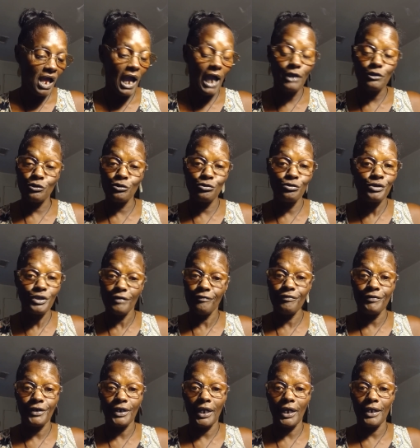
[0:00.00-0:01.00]
I use
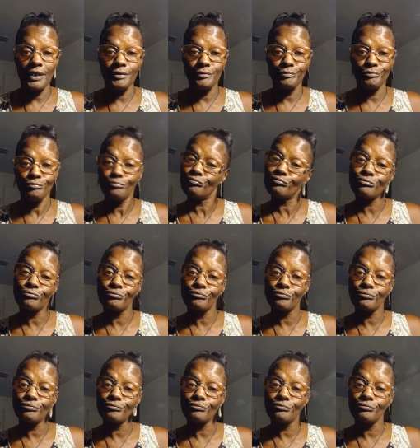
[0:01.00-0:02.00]
different names.
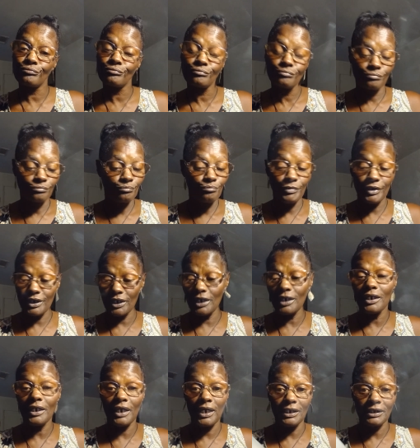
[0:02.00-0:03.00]
But
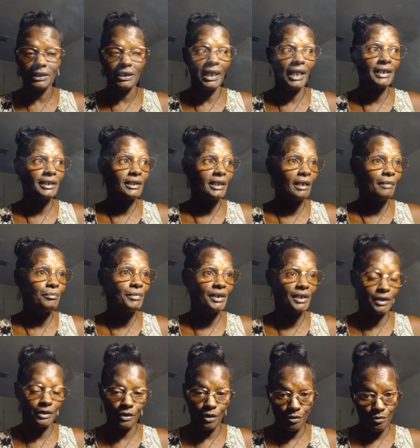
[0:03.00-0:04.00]
in there it's like that,
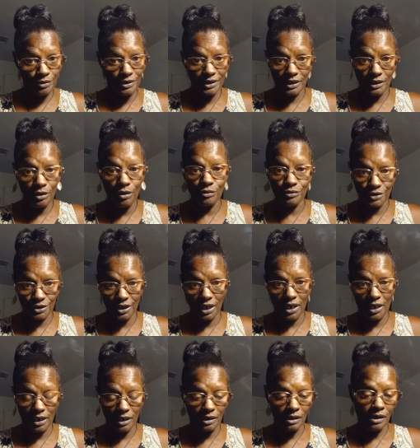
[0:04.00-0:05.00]
but it's gonna it gonna
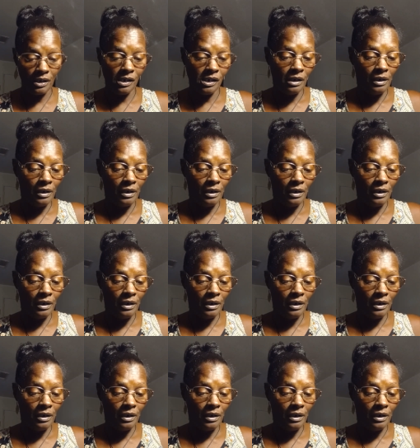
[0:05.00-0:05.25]
change.